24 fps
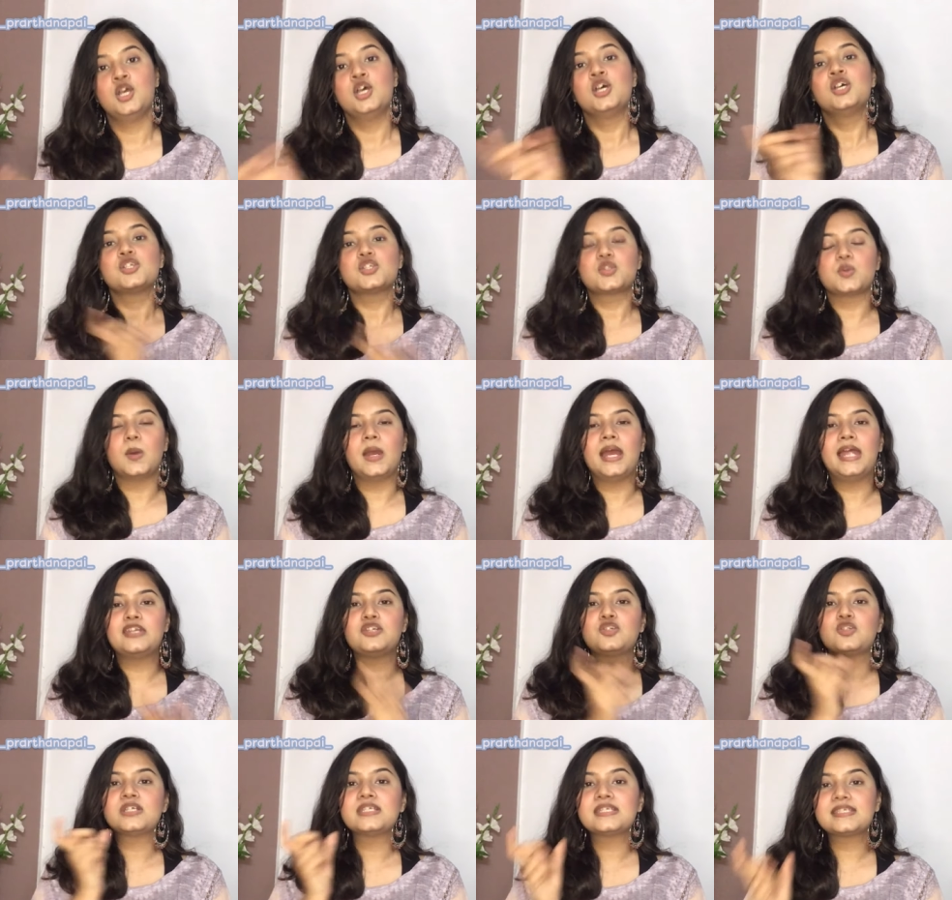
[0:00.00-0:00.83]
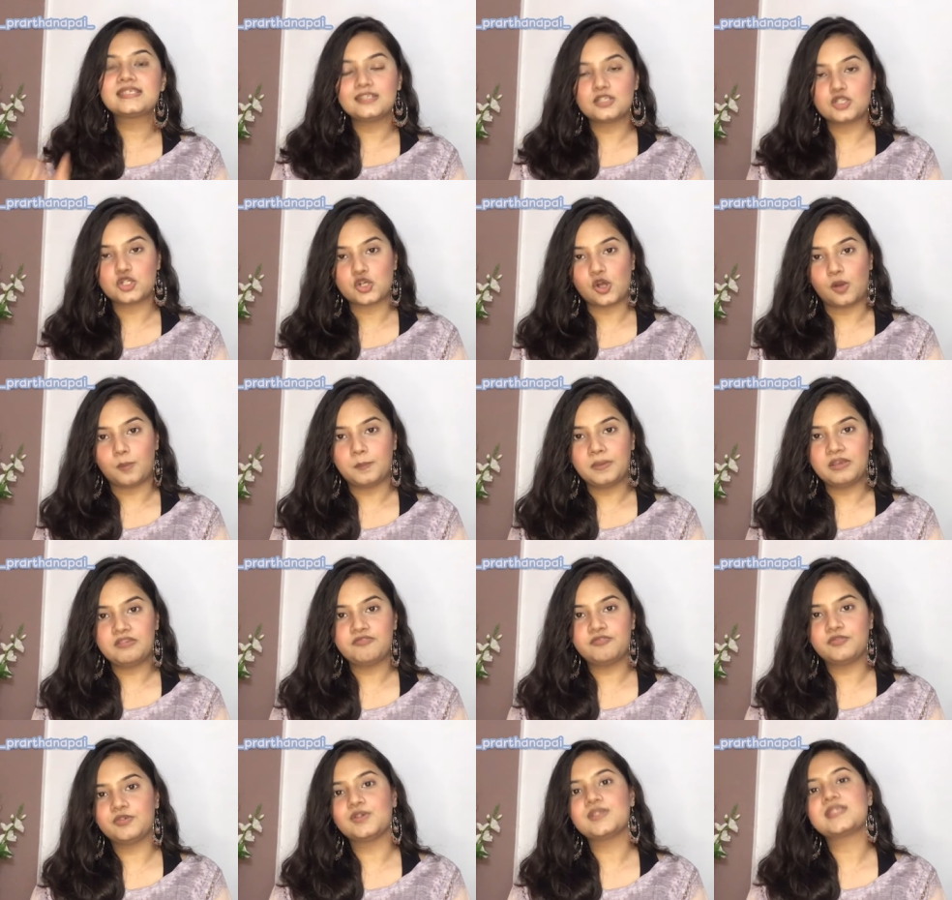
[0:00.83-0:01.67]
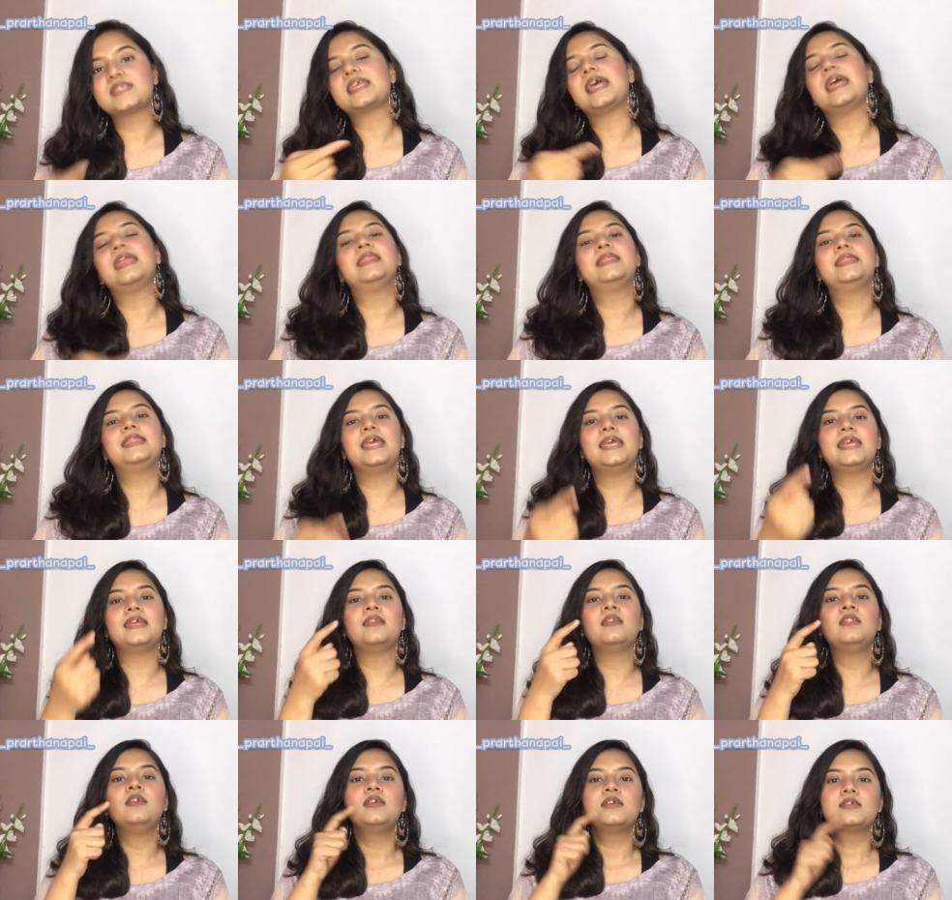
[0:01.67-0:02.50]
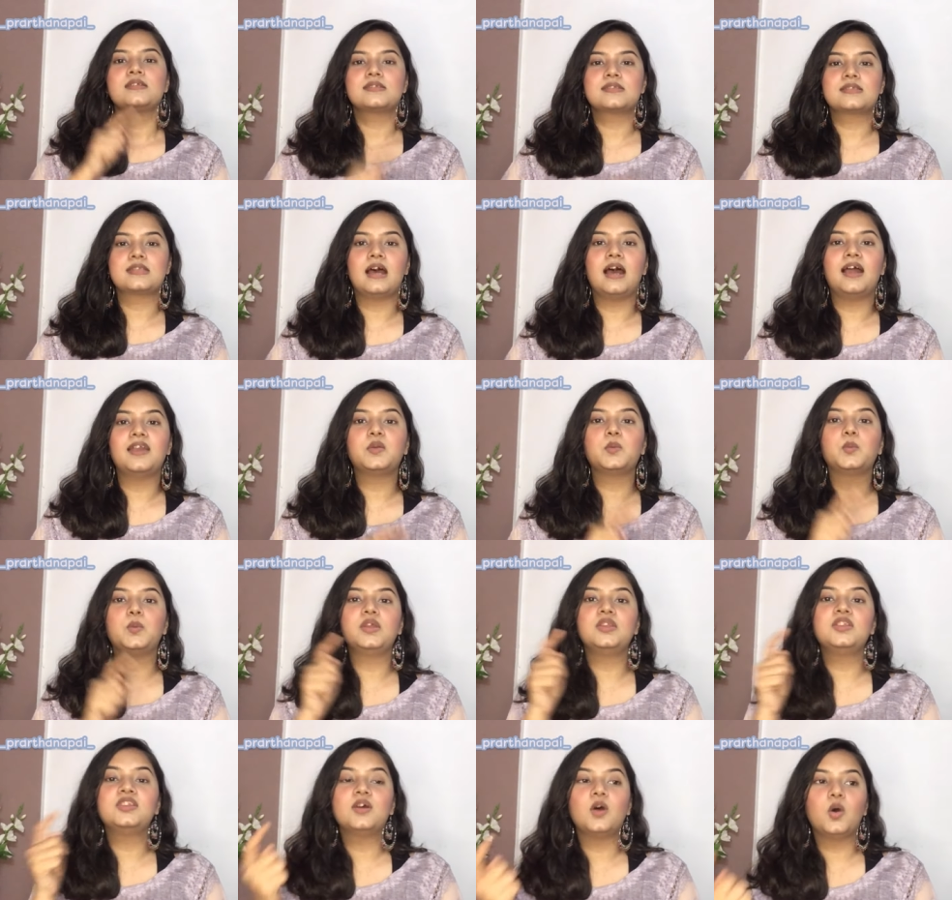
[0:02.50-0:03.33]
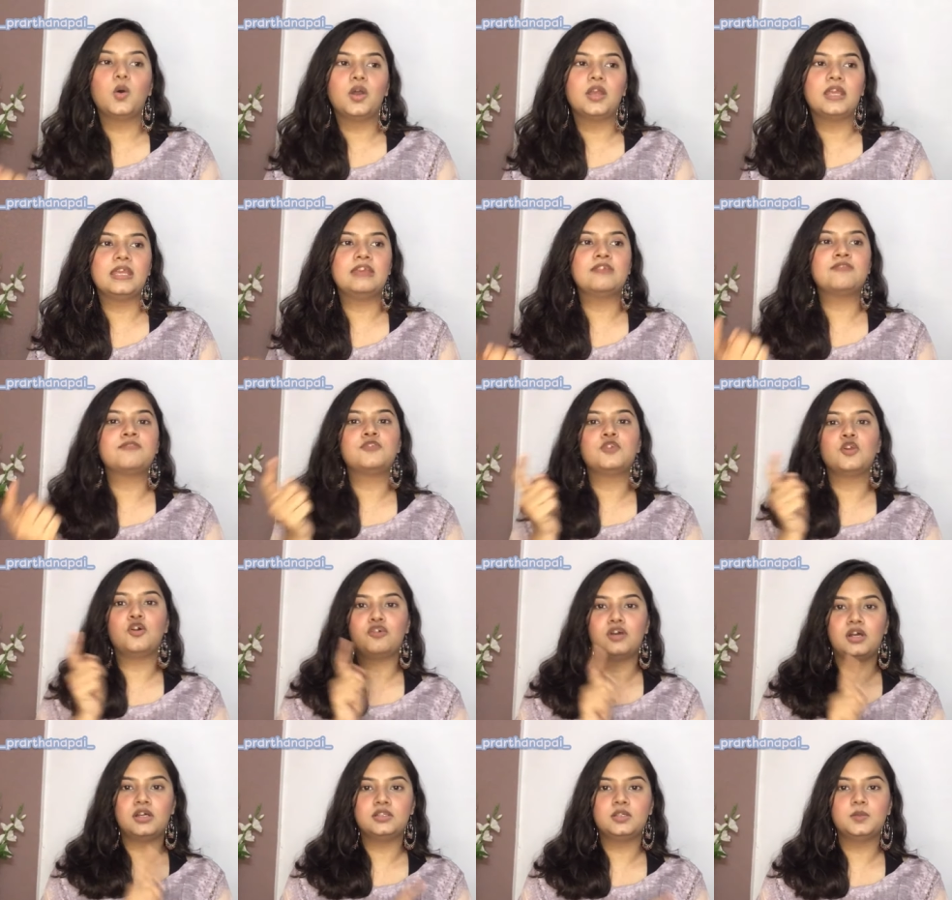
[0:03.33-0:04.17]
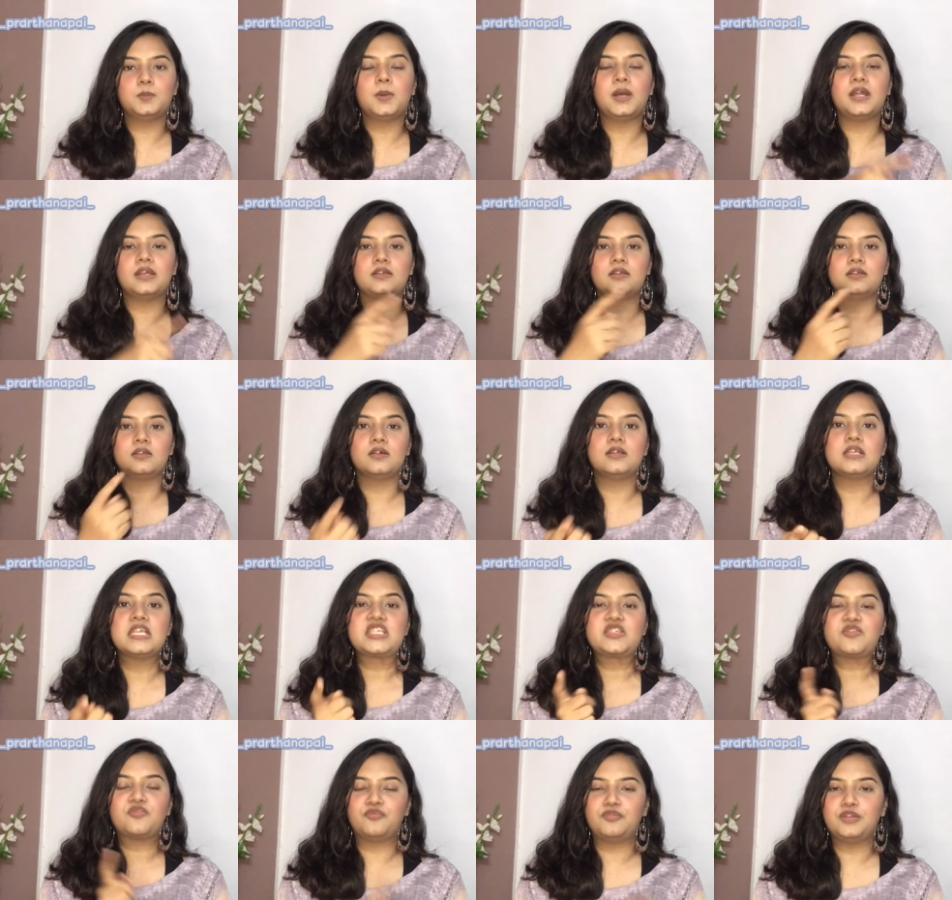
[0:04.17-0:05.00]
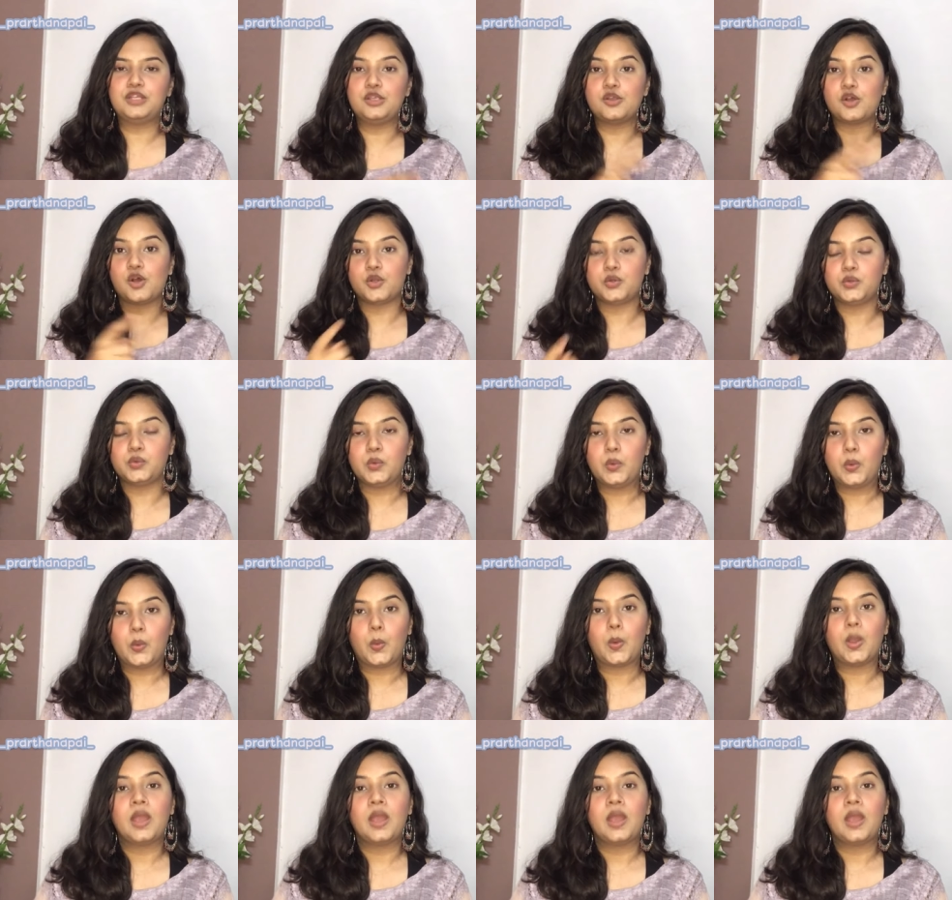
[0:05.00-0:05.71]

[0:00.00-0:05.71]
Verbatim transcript: so address the topic first and then start with if your other partner is free or no